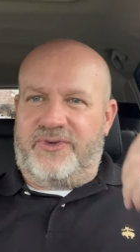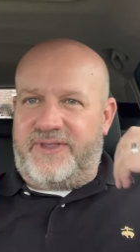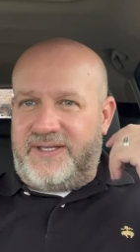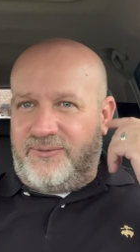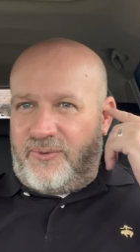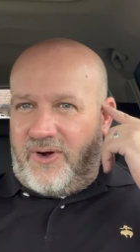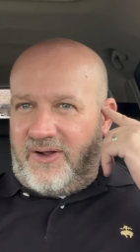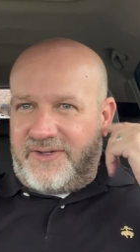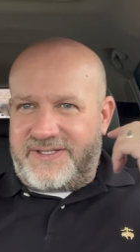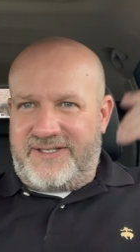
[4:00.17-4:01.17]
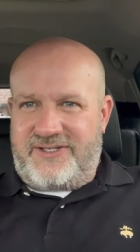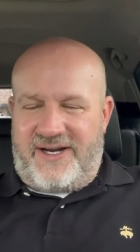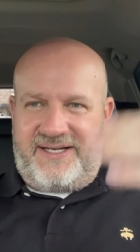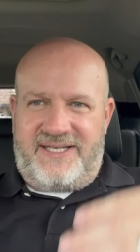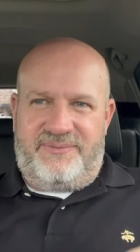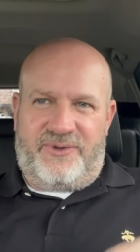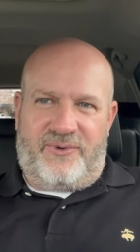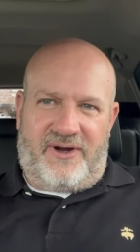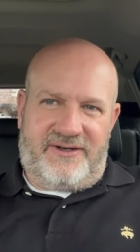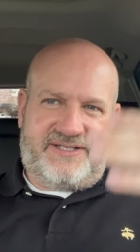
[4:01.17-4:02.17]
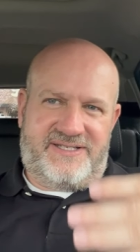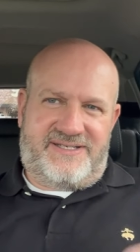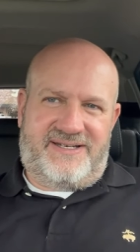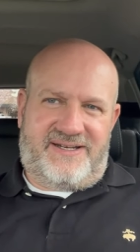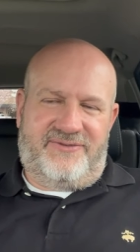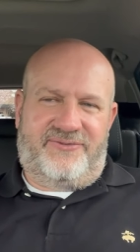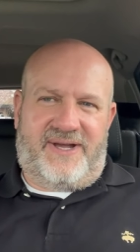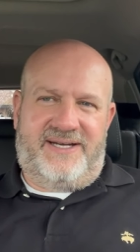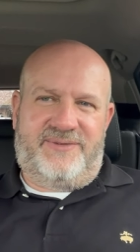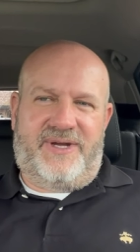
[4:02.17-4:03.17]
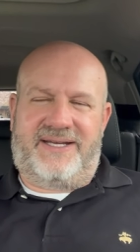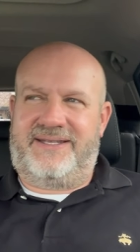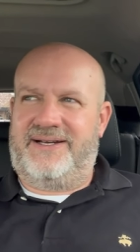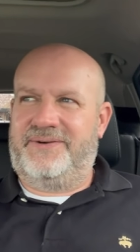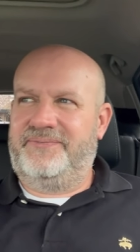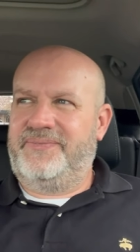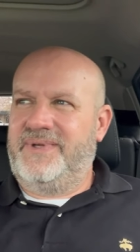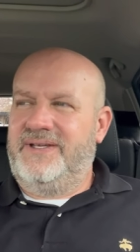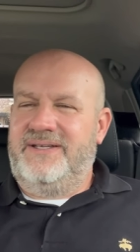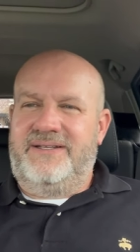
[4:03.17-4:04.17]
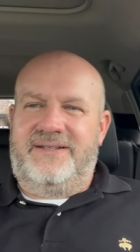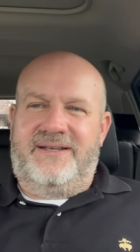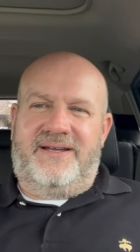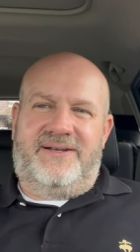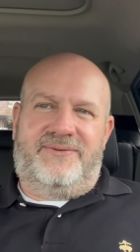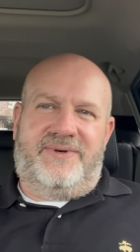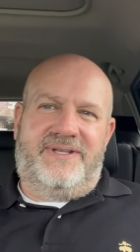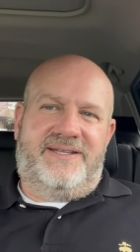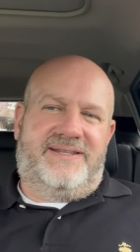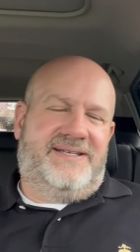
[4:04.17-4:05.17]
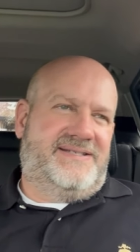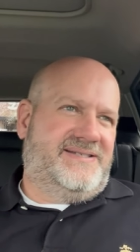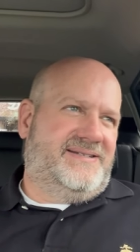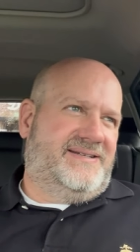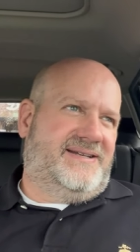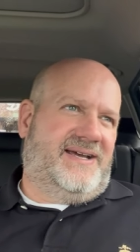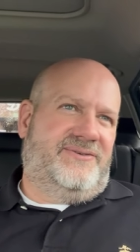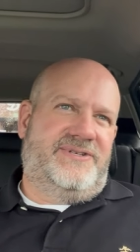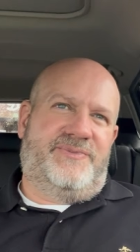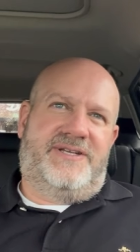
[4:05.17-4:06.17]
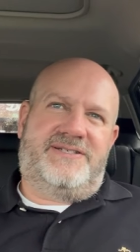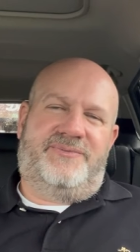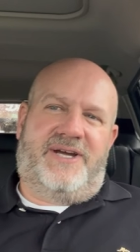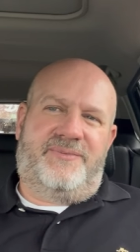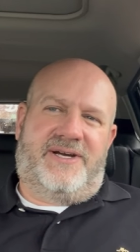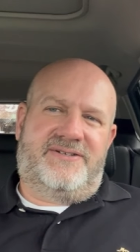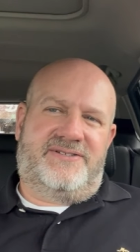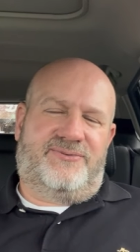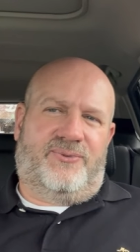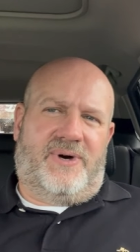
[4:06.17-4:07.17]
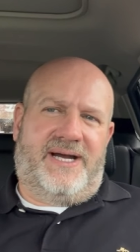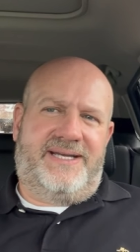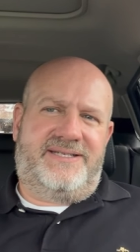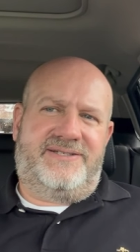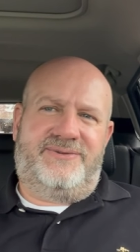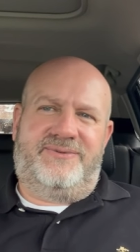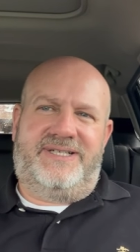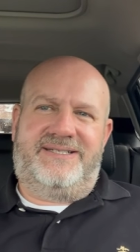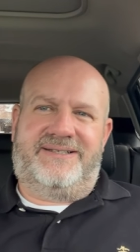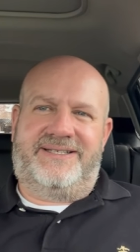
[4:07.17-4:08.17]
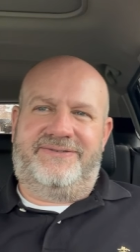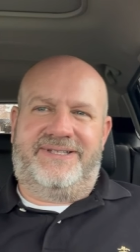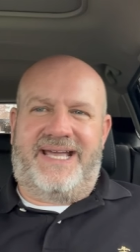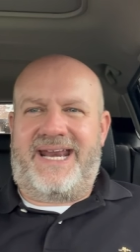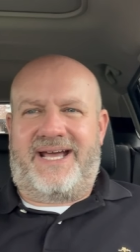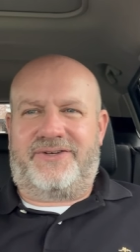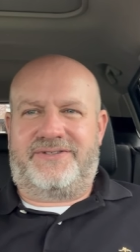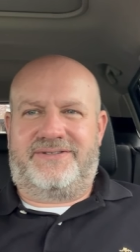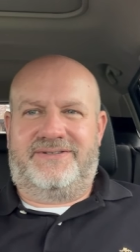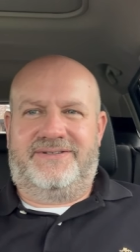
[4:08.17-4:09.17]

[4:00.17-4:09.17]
the walls to try and keep the water just confined to back there. Uh, one of the things I always mention to my buyers is why do you need to live in that house?